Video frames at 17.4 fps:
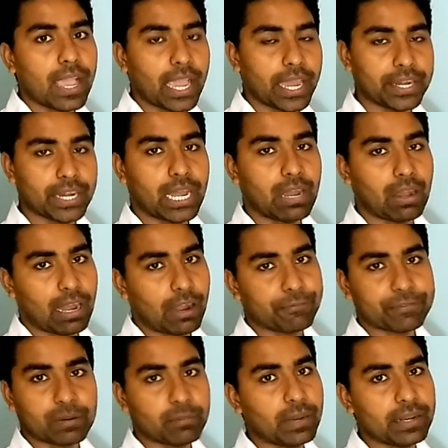And now
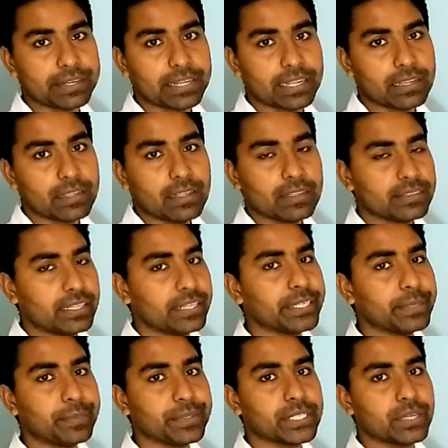after melting, the
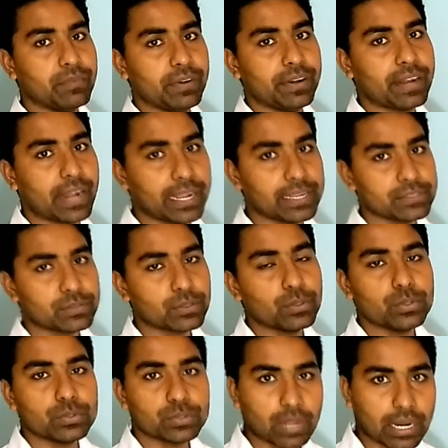temperature will rise.
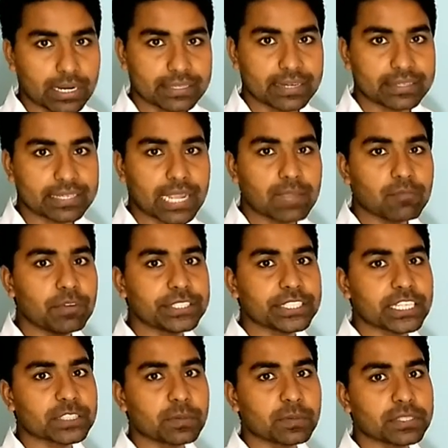So at that time, which
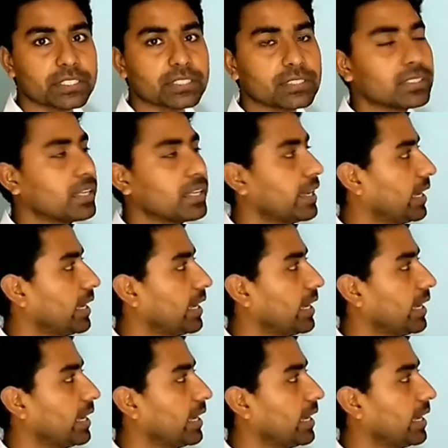expression?